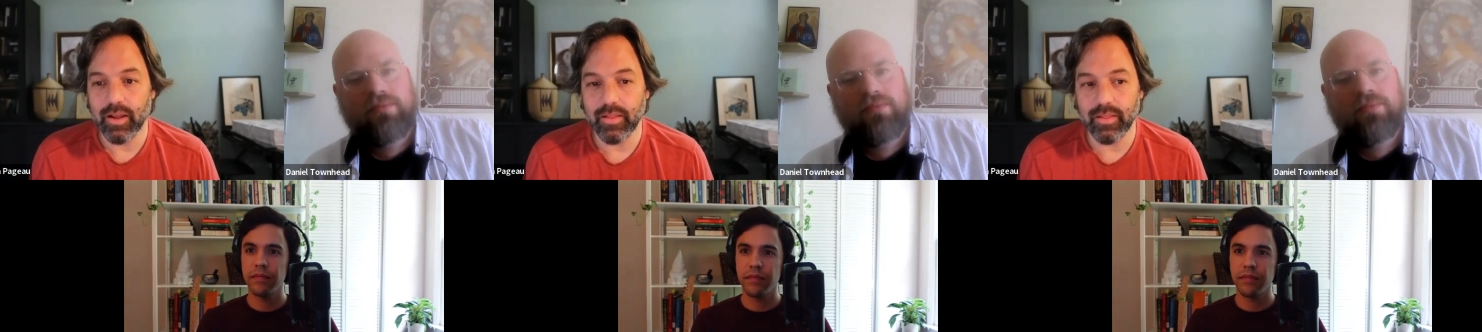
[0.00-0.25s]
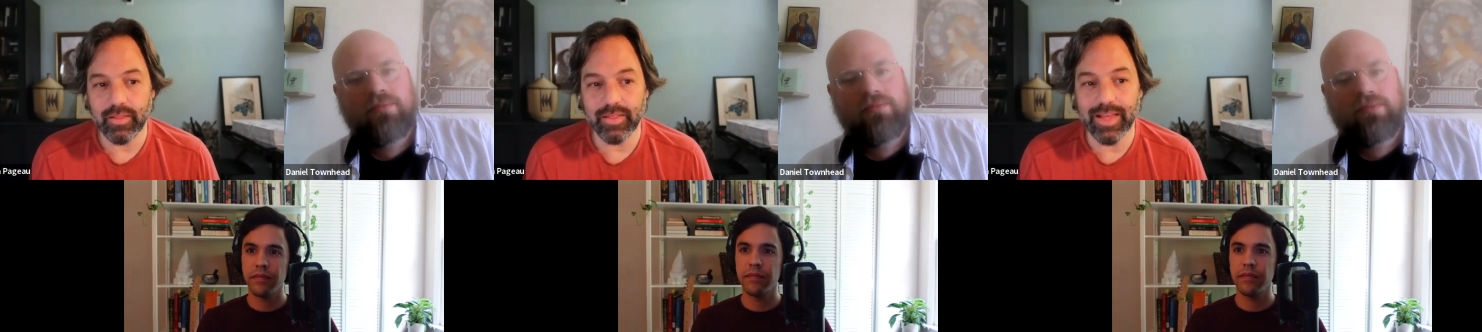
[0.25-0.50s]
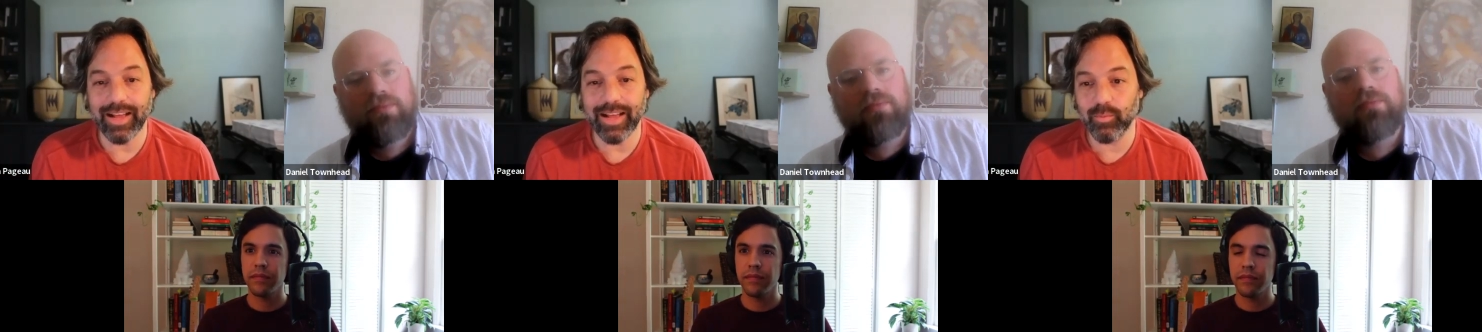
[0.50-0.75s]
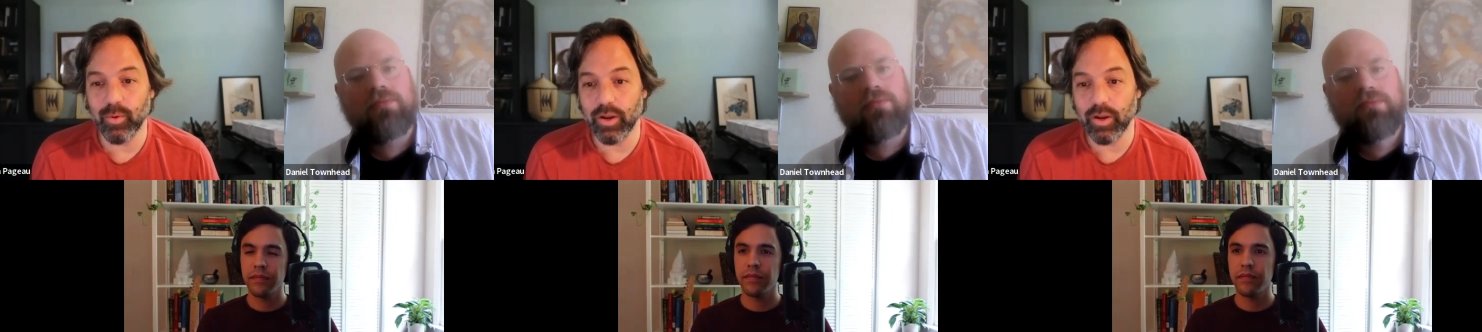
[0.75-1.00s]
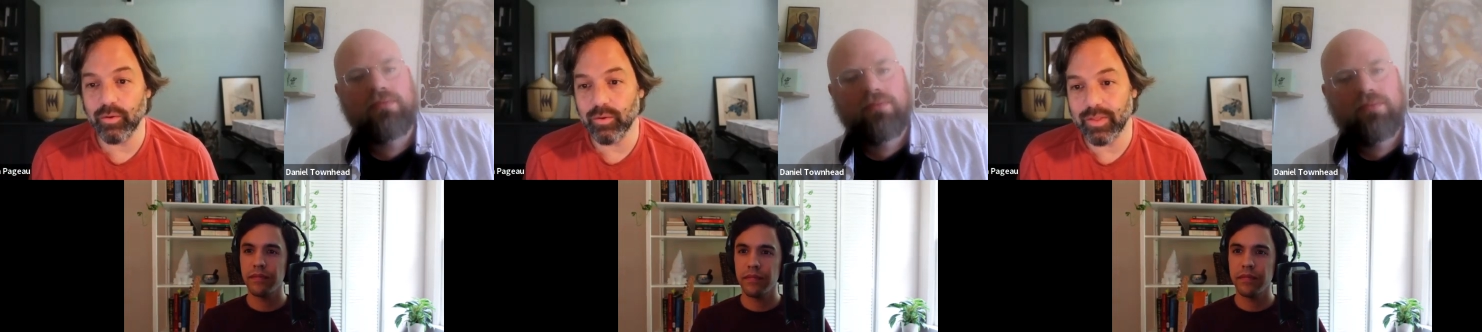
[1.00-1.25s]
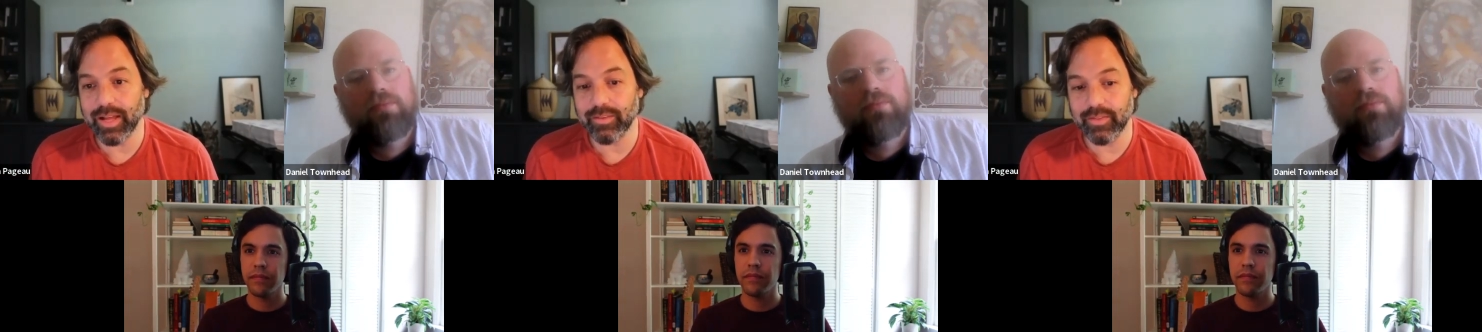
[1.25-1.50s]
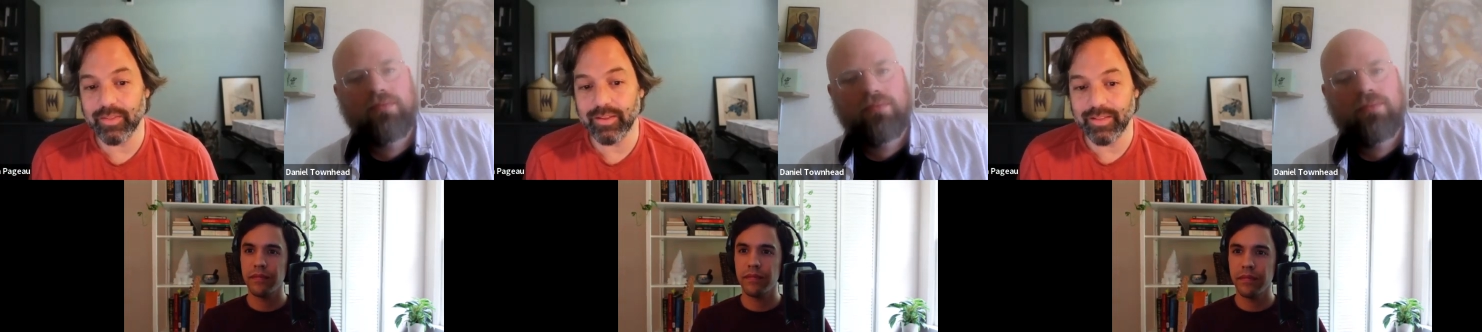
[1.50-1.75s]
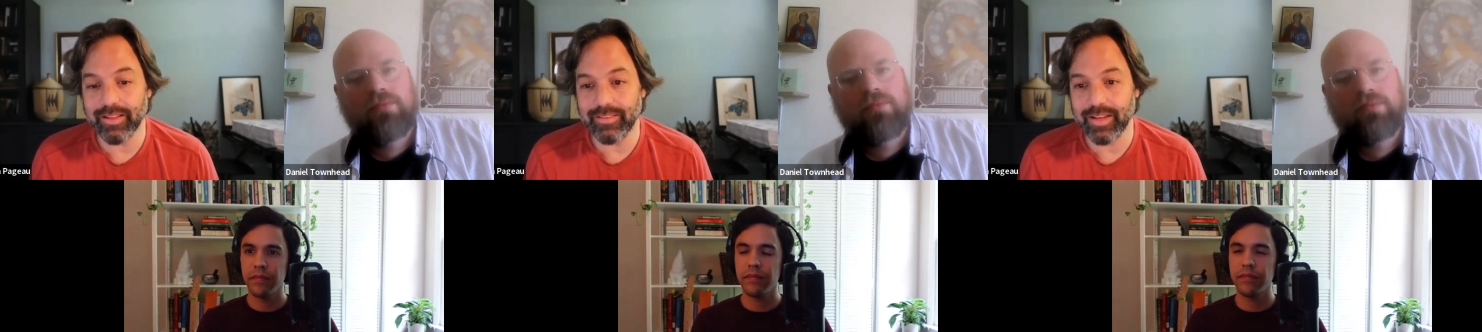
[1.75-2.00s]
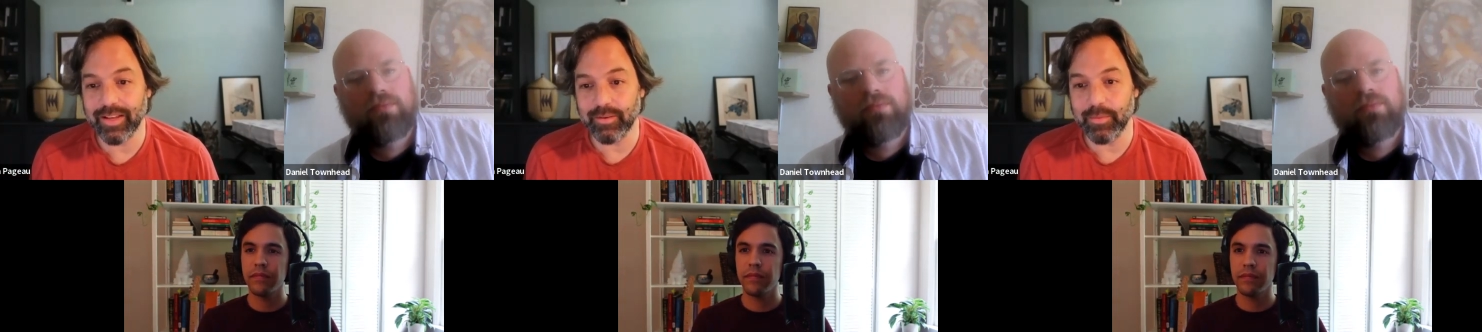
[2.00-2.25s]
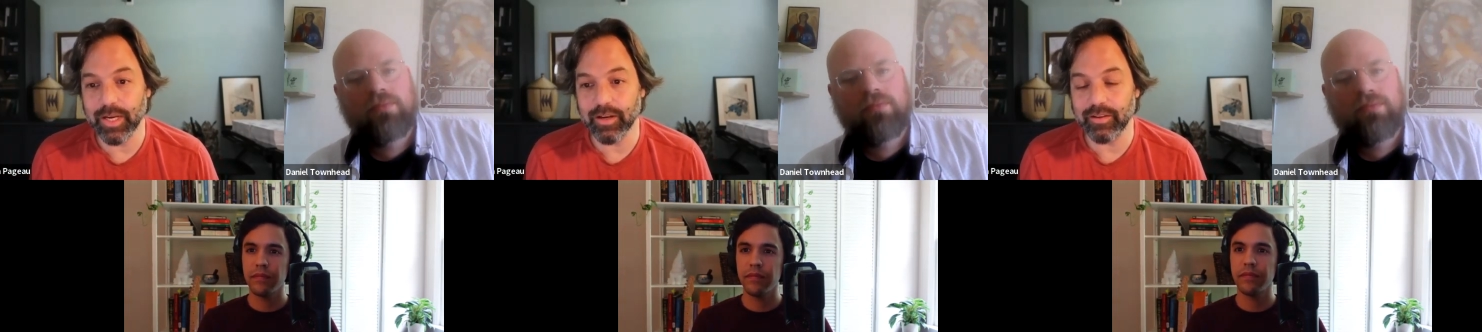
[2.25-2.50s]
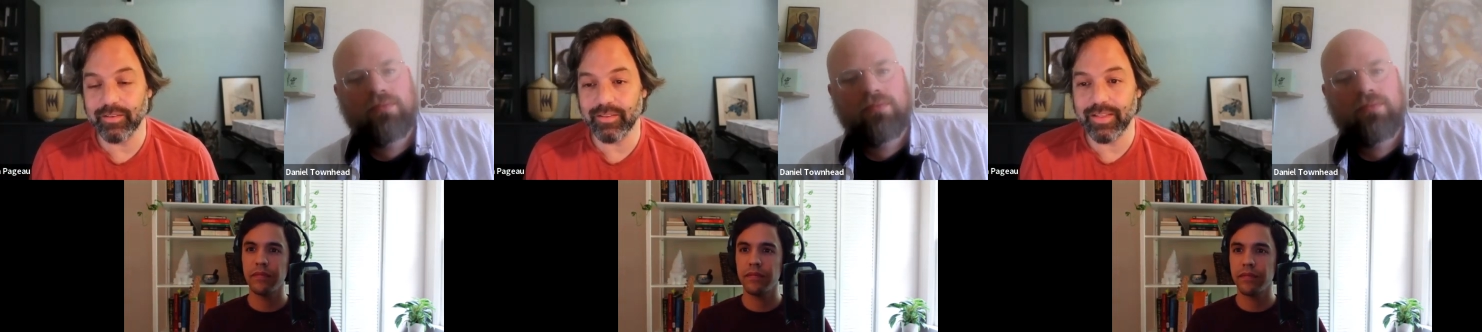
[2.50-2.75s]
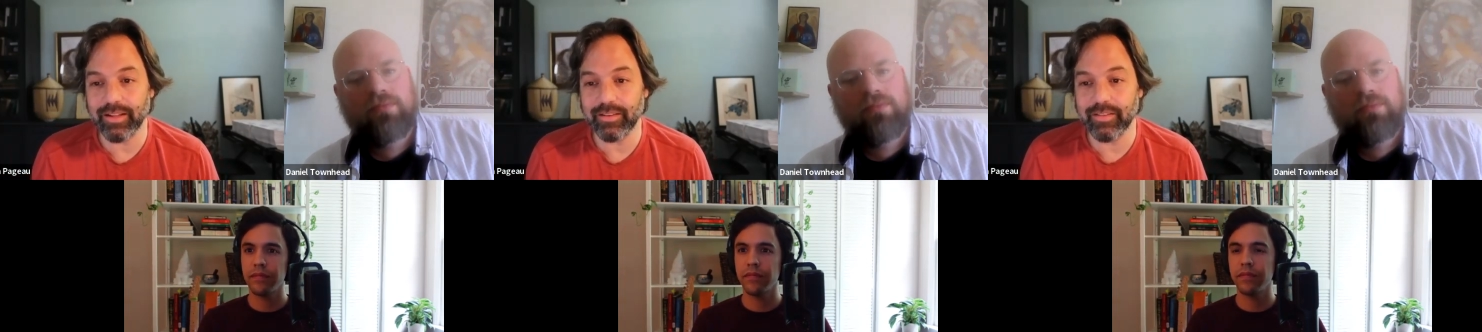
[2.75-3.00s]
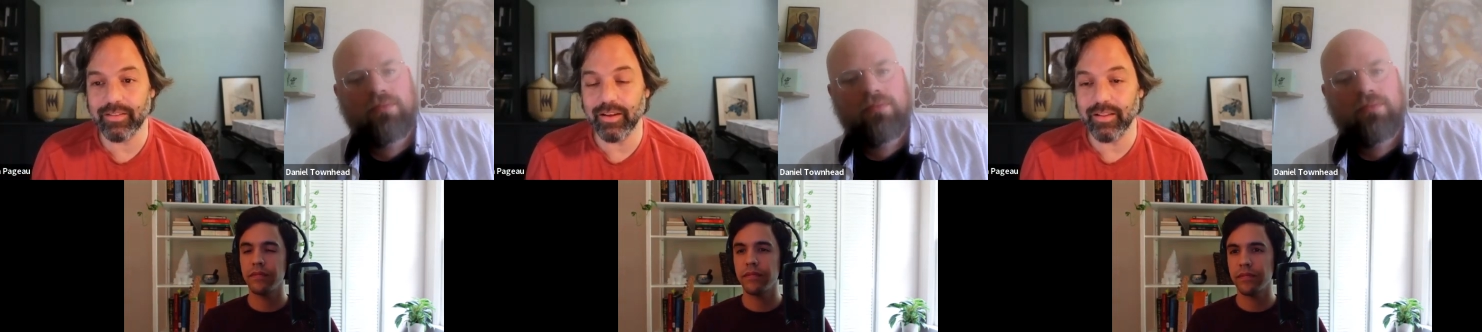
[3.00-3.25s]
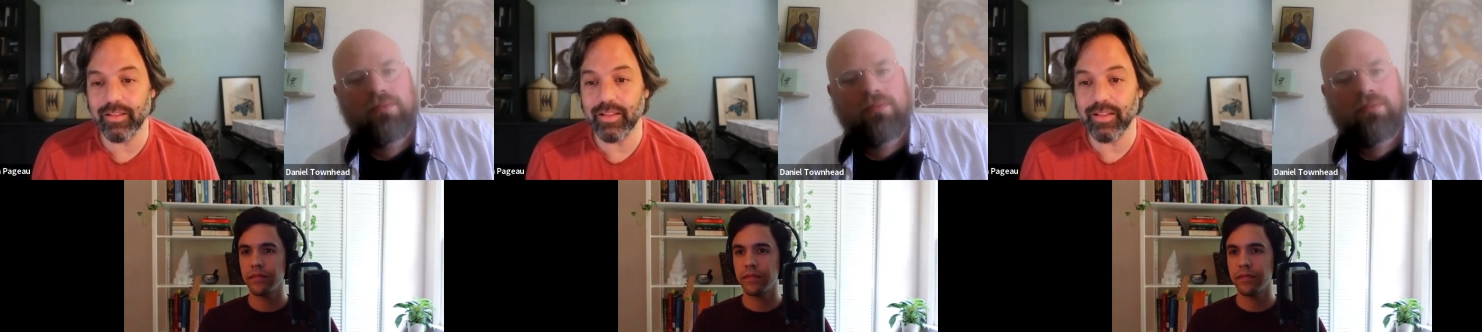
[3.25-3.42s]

Speaker 1: That's where hmm. you that's the, that's it because that's the